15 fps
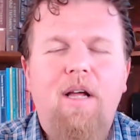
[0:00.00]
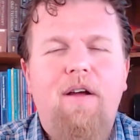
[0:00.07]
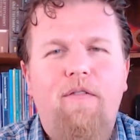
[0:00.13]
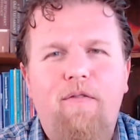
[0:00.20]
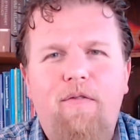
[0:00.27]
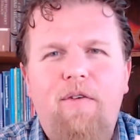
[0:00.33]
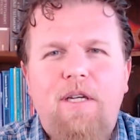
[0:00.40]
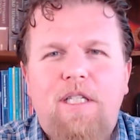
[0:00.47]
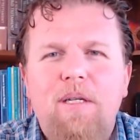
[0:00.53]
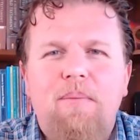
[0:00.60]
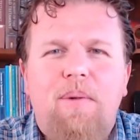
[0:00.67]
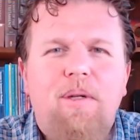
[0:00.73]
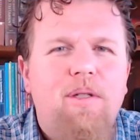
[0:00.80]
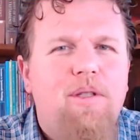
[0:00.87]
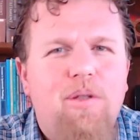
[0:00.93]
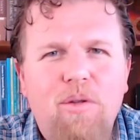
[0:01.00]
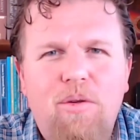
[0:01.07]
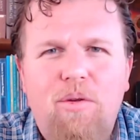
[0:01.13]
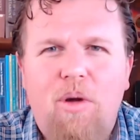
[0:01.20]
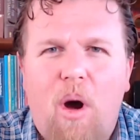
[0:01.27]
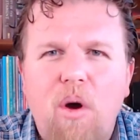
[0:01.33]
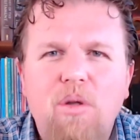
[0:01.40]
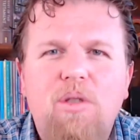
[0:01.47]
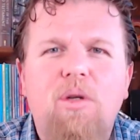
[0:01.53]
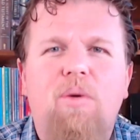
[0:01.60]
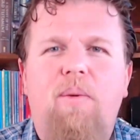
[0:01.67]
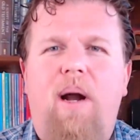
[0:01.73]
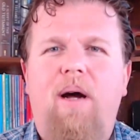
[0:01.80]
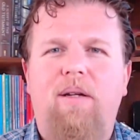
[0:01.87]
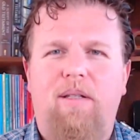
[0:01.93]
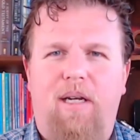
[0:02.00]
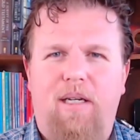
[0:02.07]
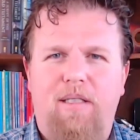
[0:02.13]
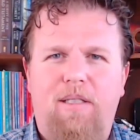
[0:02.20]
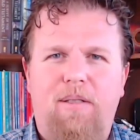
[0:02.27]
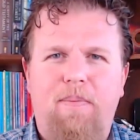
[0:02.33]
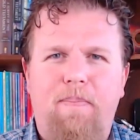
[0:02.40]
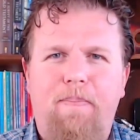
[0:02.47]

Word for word: visible to those around us.